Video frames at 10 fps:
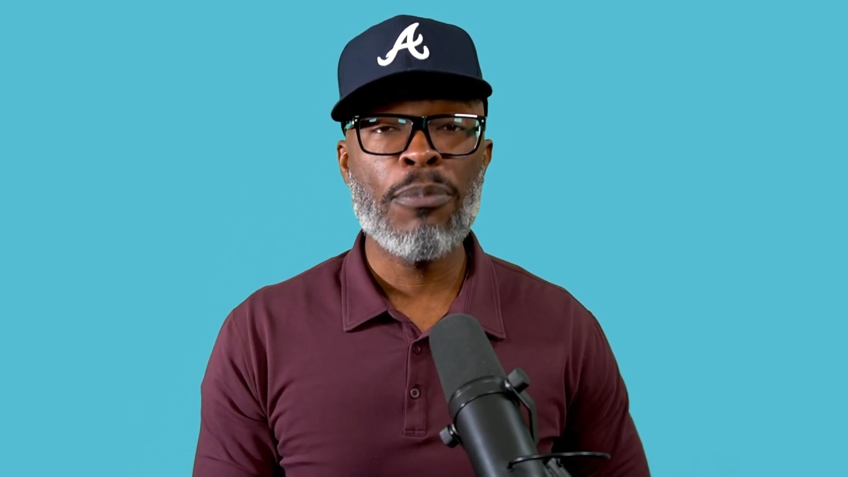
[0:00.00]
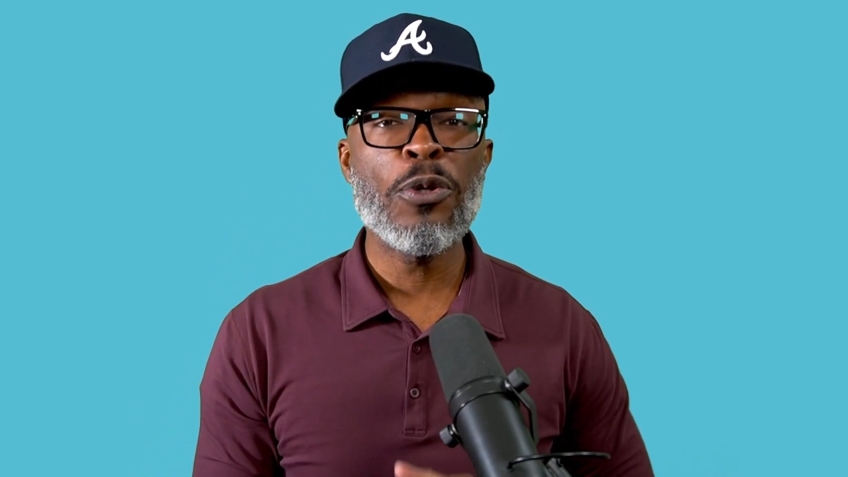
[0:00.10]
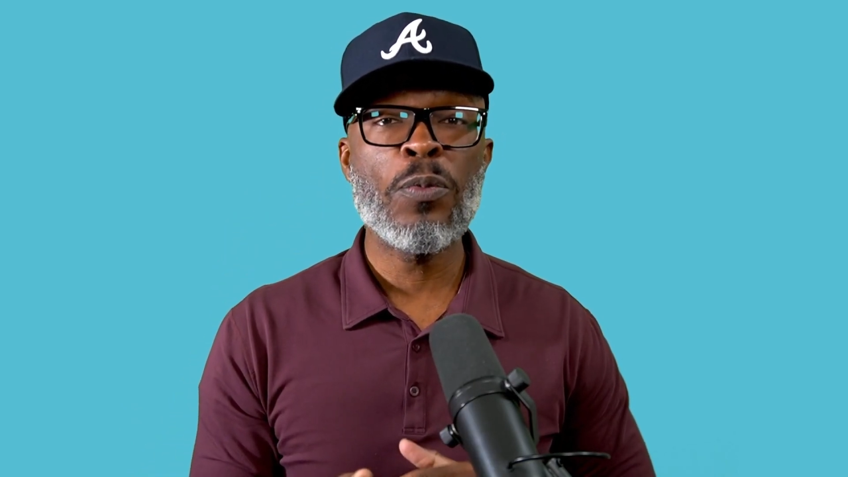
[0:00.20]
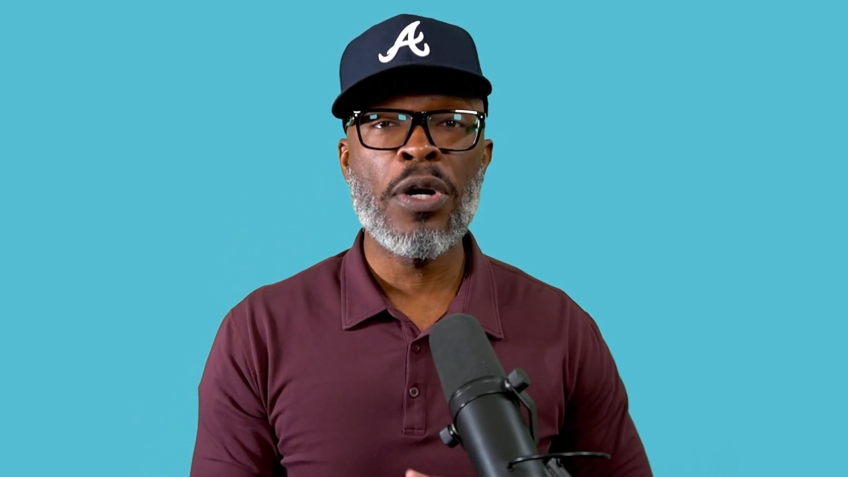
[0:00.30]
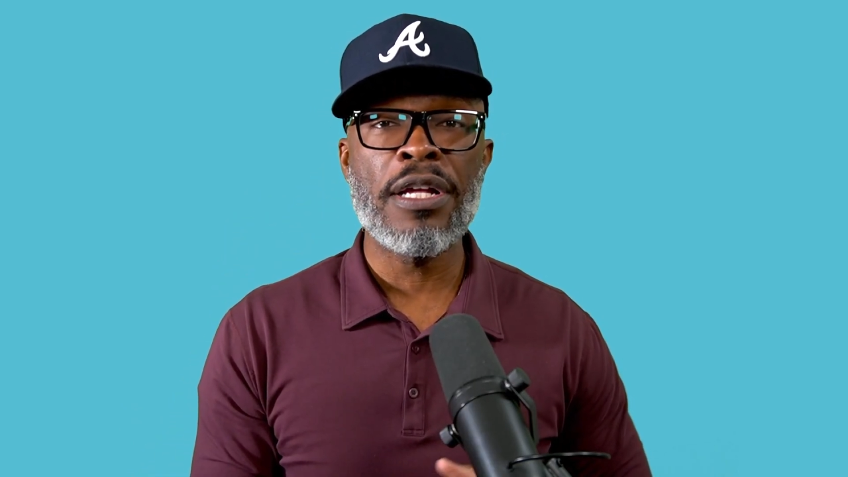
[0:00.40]
you
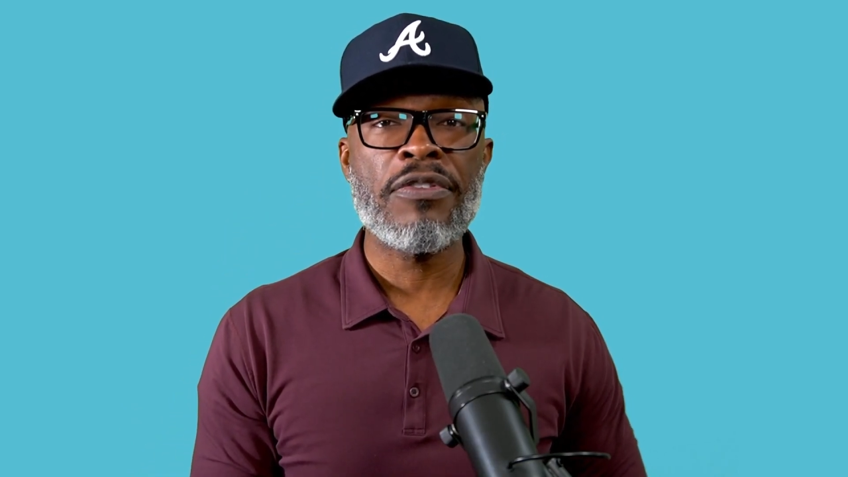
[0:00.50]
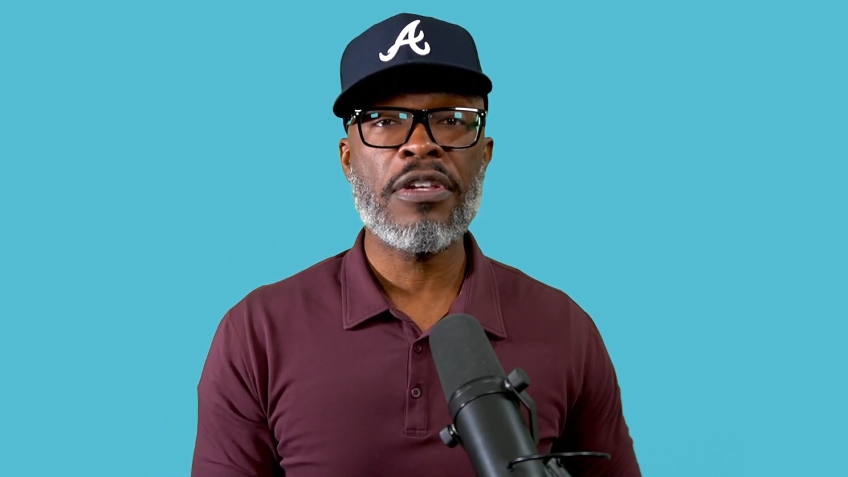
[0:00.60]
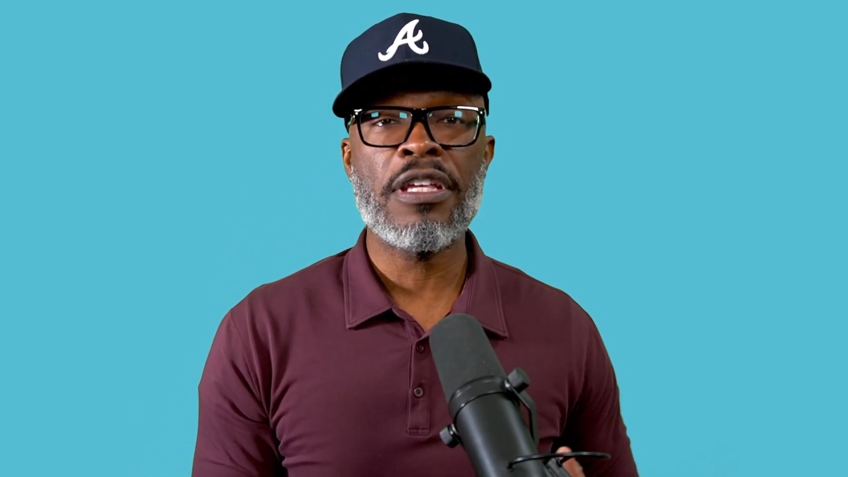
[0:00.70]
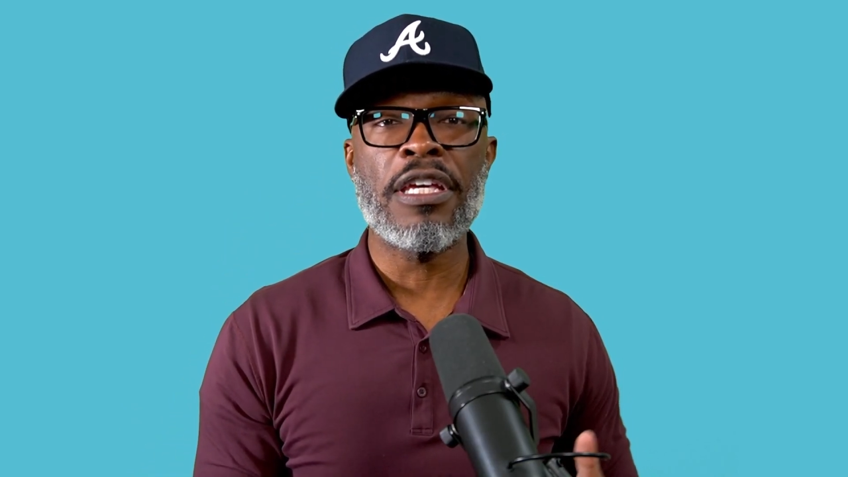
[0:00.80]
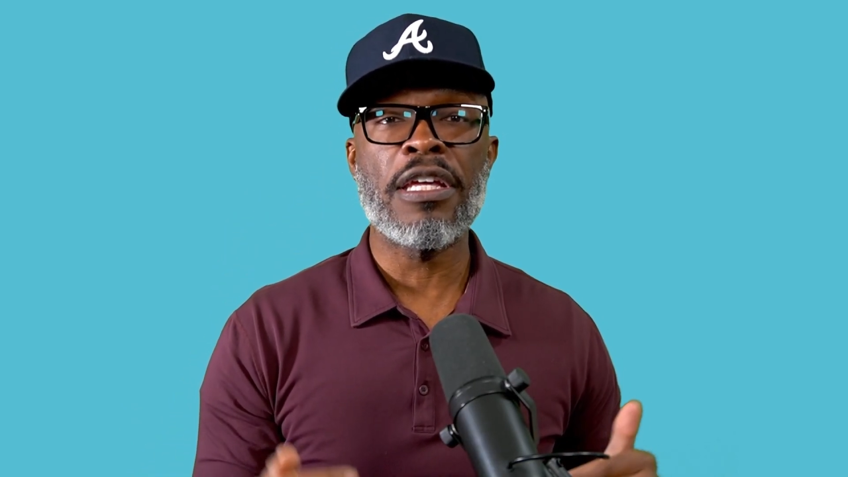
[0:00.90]
want to
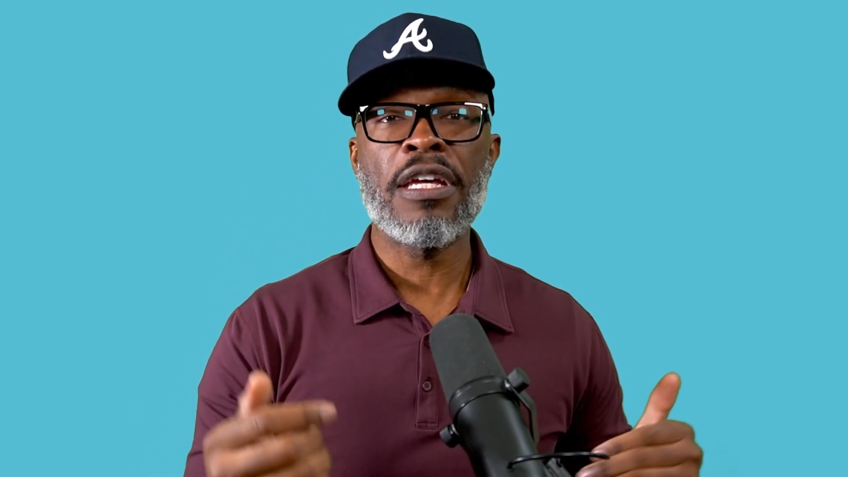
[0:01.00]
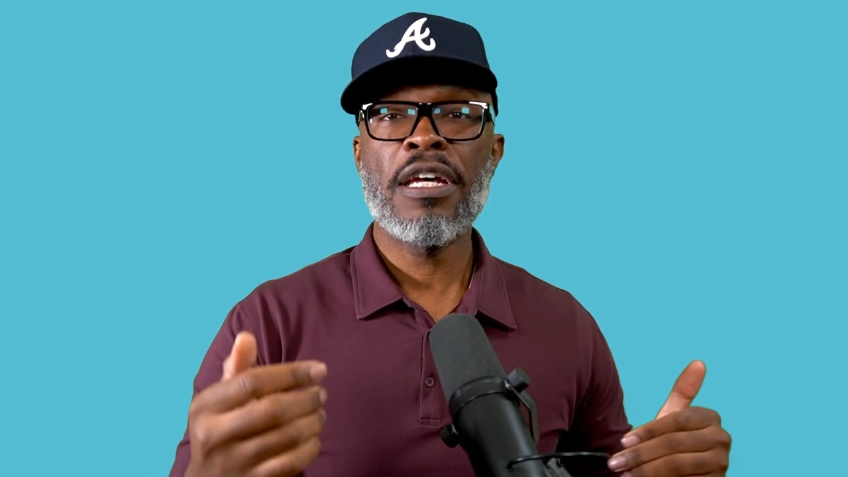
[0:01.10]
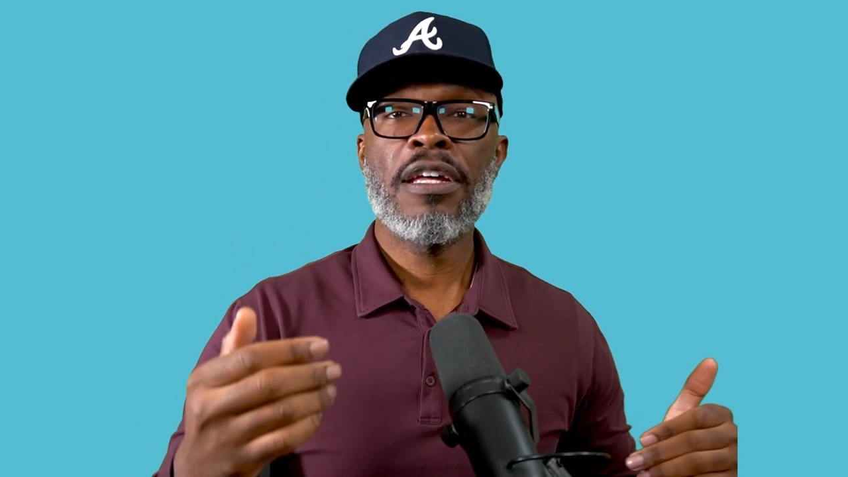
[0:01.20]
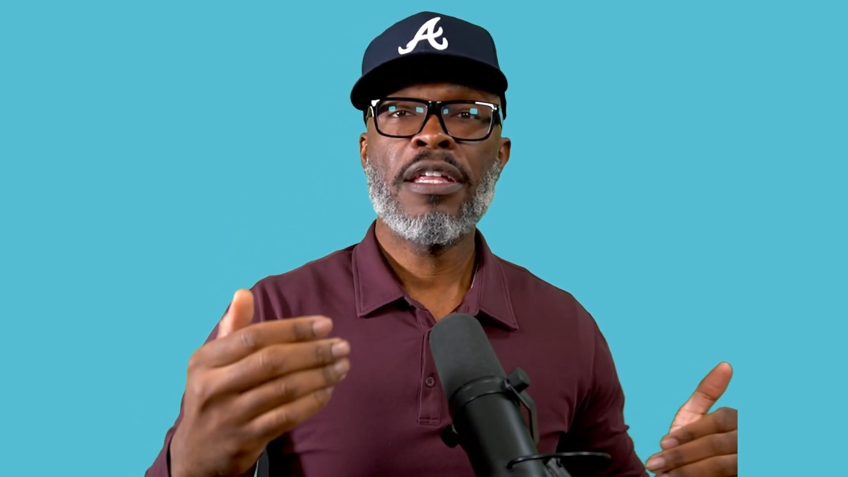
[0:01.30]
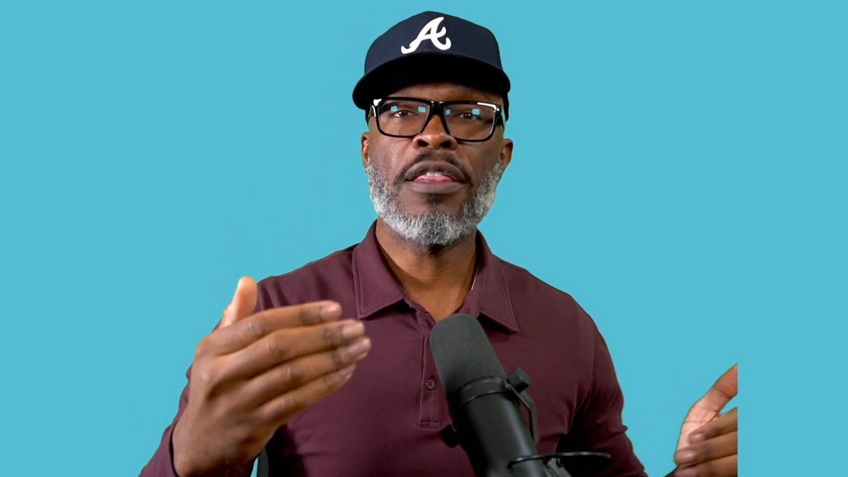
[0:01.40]
get
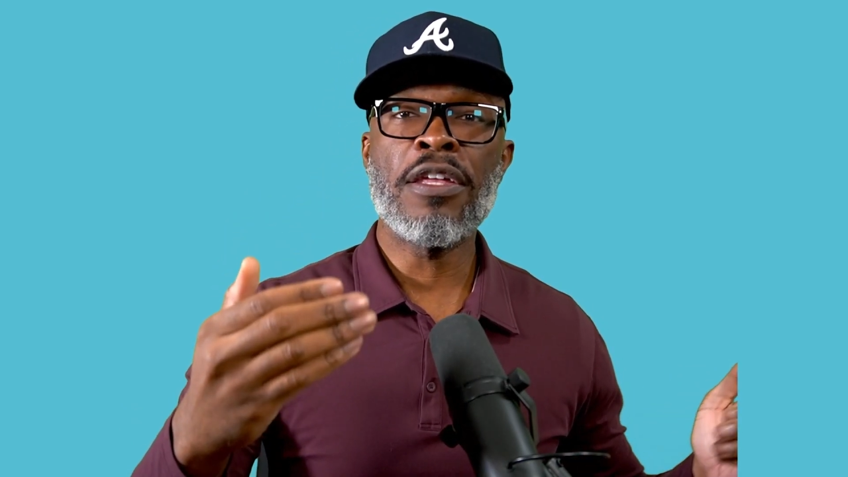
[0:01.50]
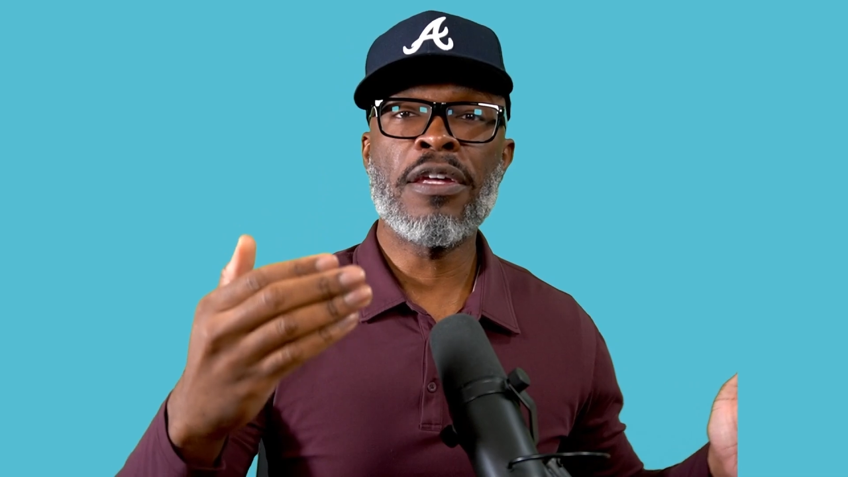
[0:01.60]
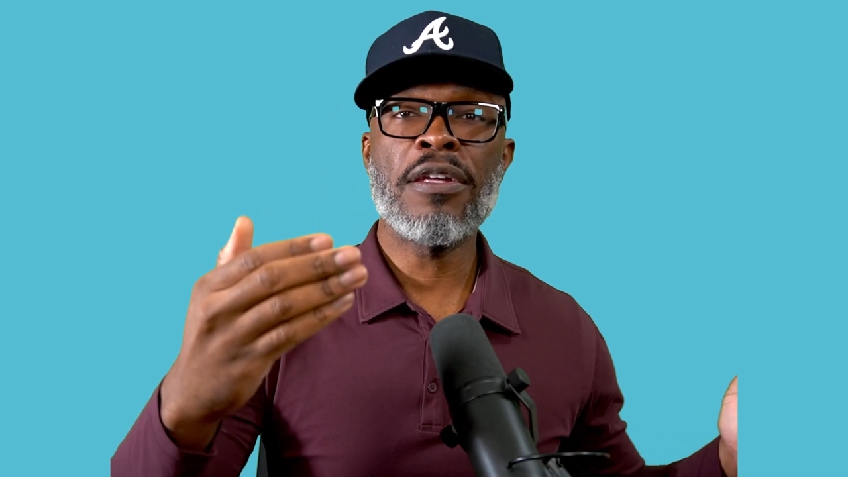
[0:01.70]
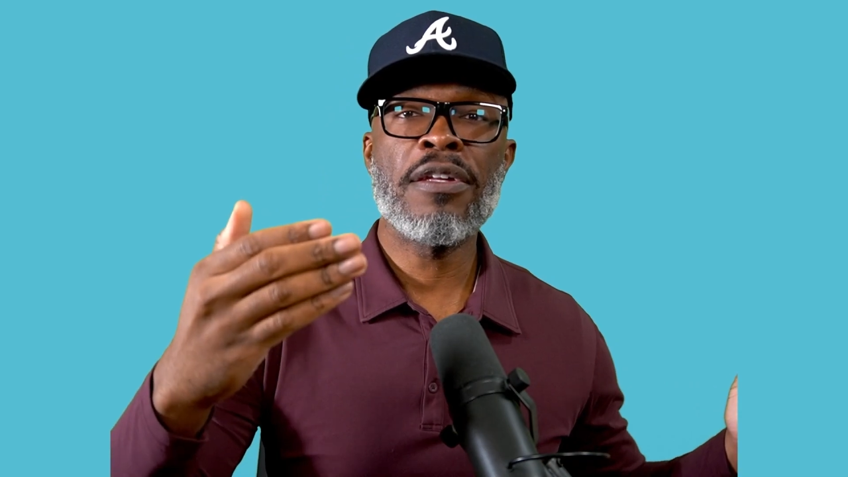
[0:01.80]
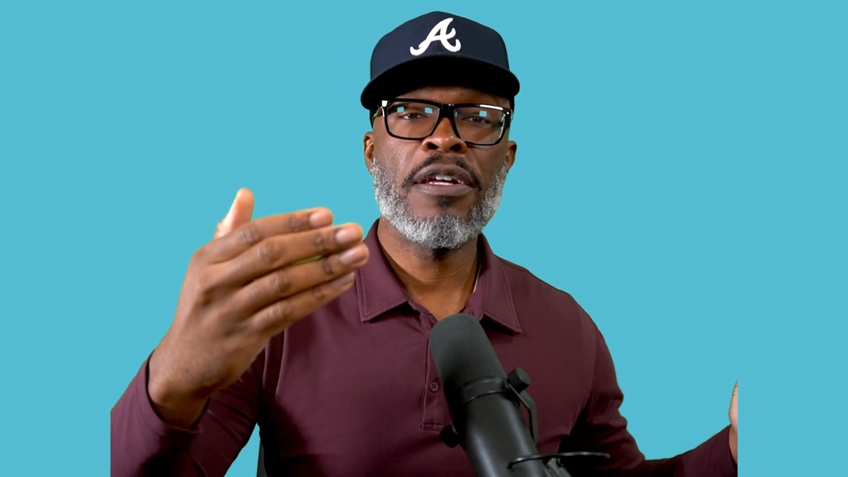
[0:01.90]

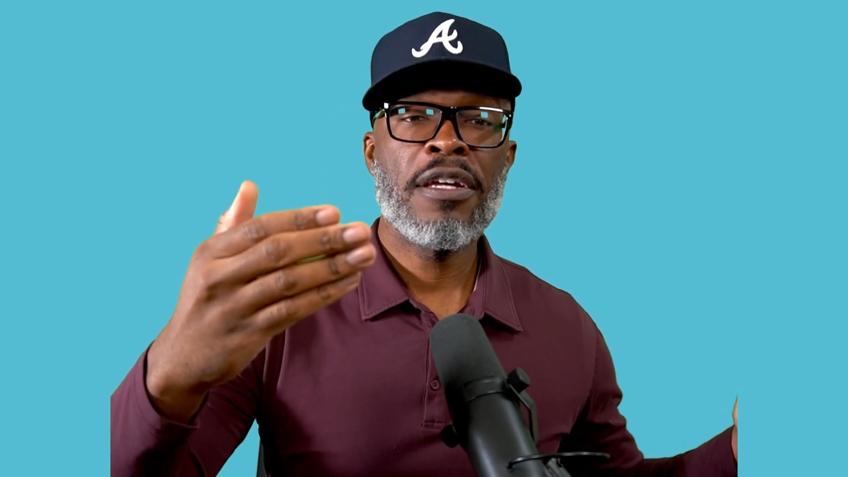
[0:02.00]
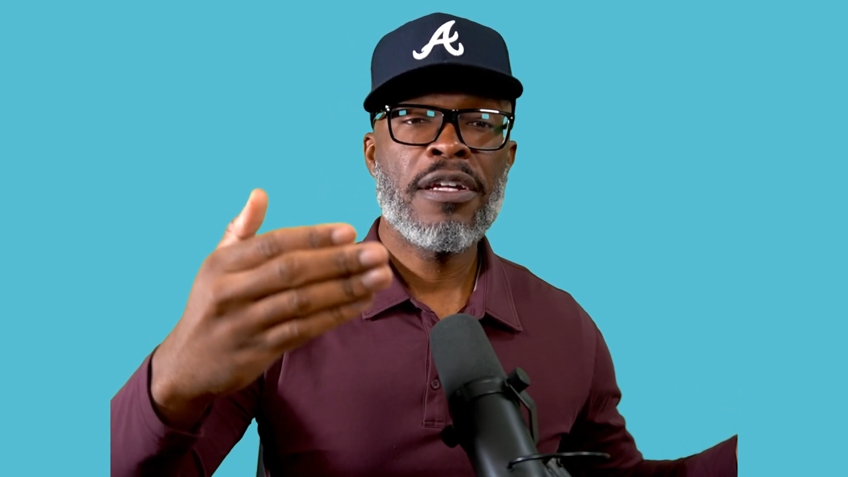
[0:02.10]
the